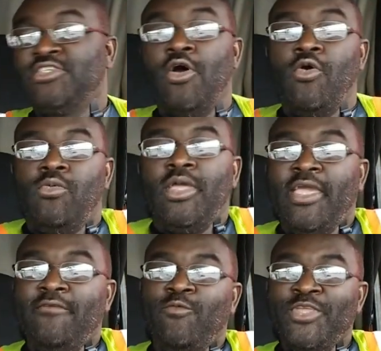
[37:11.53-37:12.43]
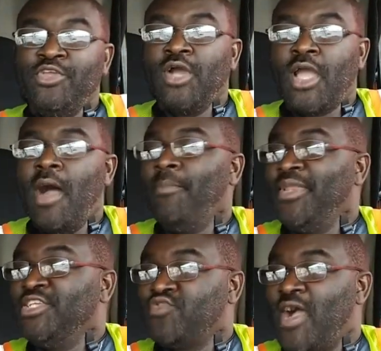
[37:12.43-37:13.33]
so when you're a
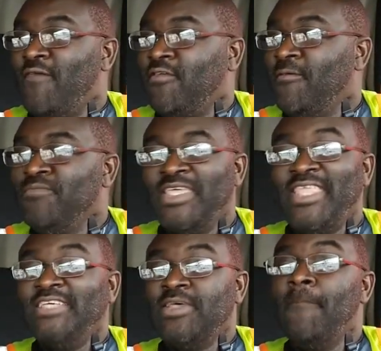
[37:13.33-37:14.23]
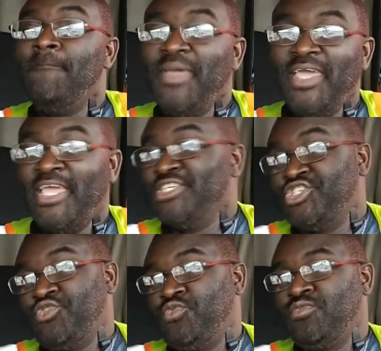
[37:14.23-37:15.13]
company driver, that's a big
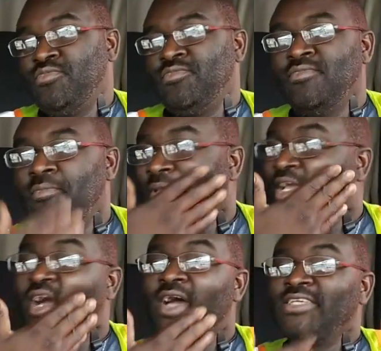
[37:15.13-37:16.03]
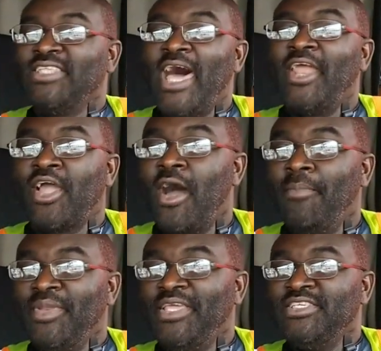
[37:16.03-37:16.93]
issue, because a lot of
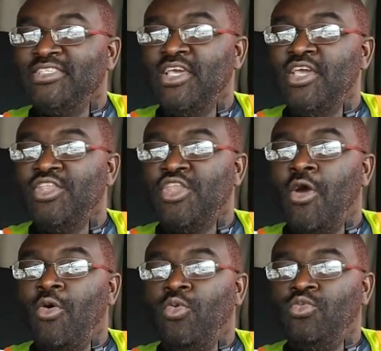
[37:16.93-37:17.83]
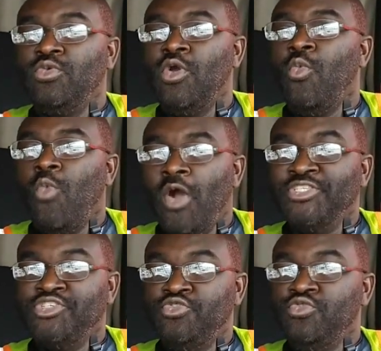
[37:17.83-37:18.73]
companies don't
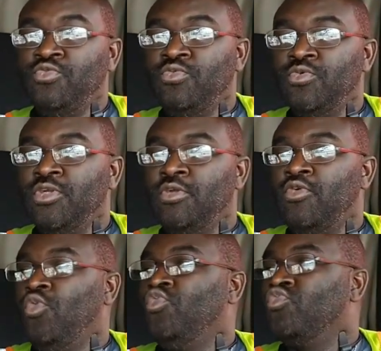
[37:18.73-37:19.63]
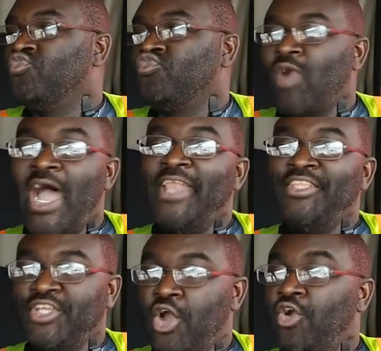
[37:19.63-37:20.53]
want you
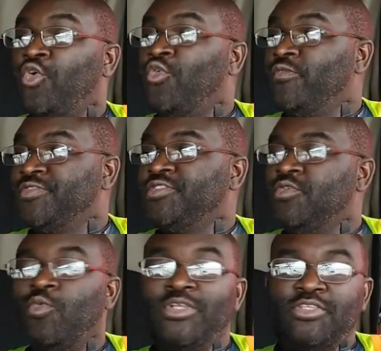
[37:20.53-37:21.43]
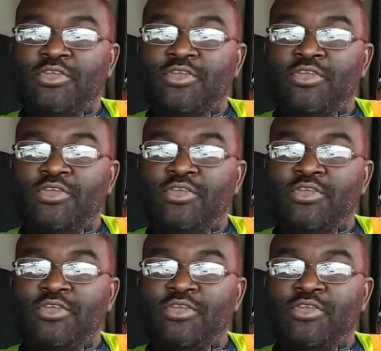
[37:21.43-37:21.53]
riding curves with